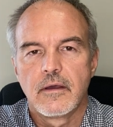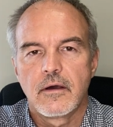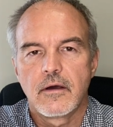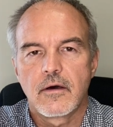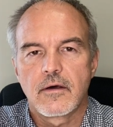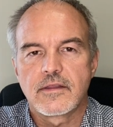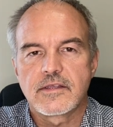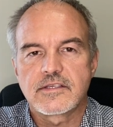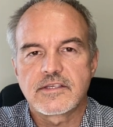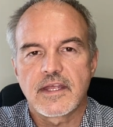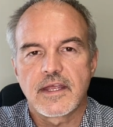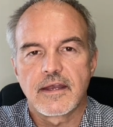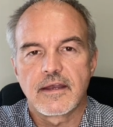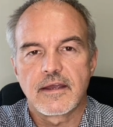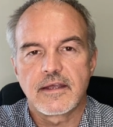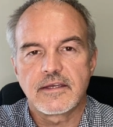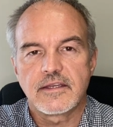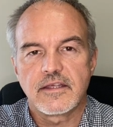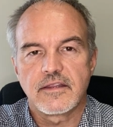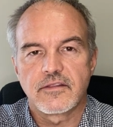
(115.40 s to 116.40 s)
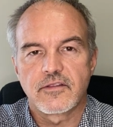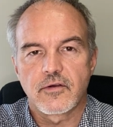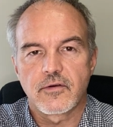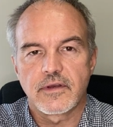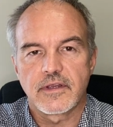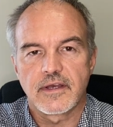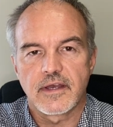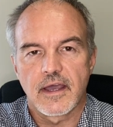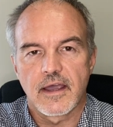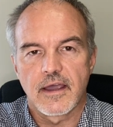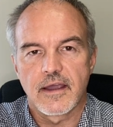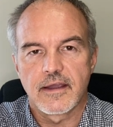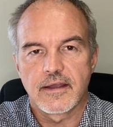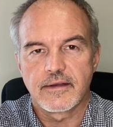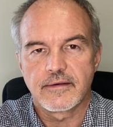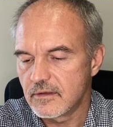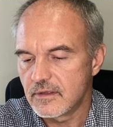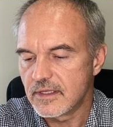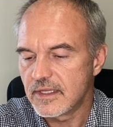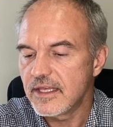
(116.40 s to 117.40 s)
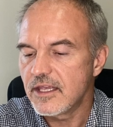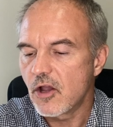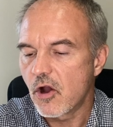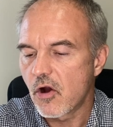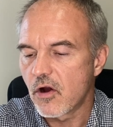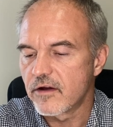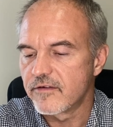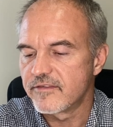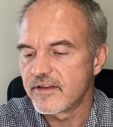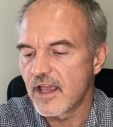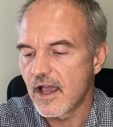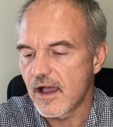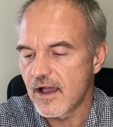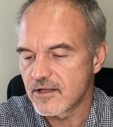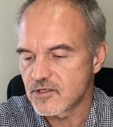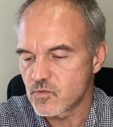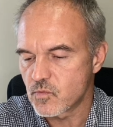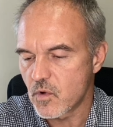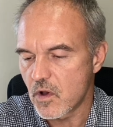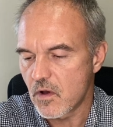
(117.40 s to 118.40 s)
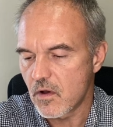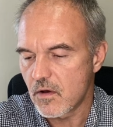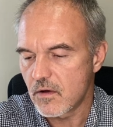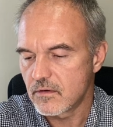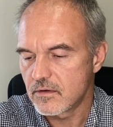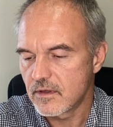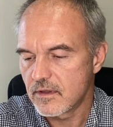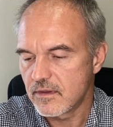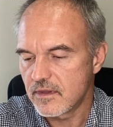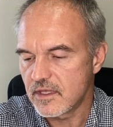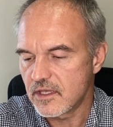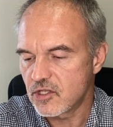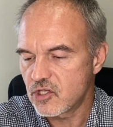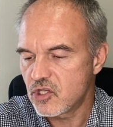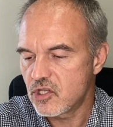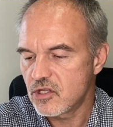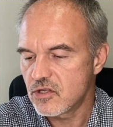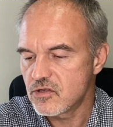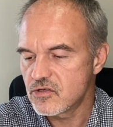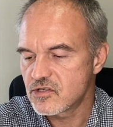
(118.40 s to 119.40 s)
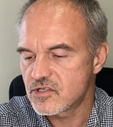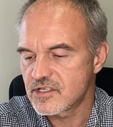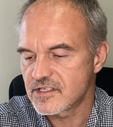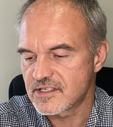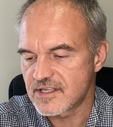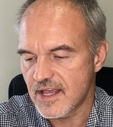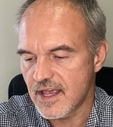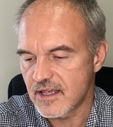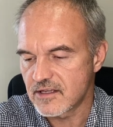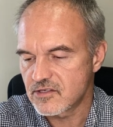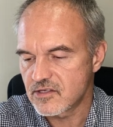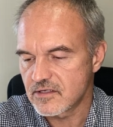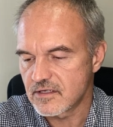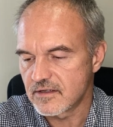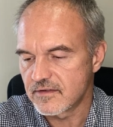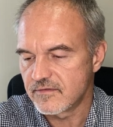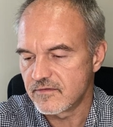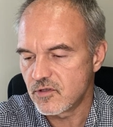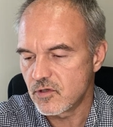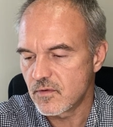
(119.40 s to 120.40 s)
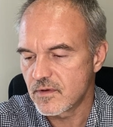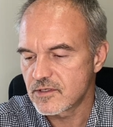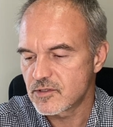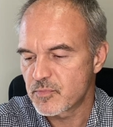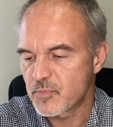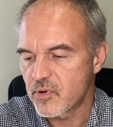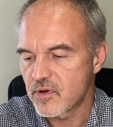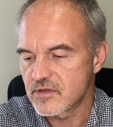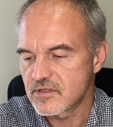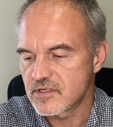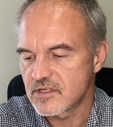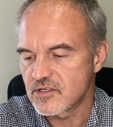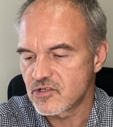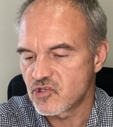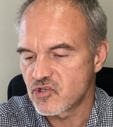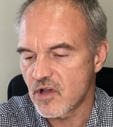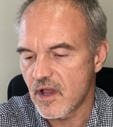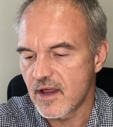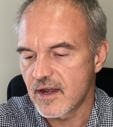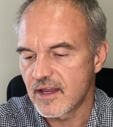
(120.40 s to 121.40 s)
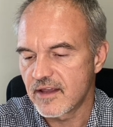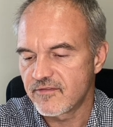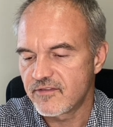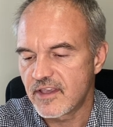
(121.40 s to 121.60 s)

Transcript: On this day in 1939, Lee Harvey Oswald, the accused assassin of U.S. President John F.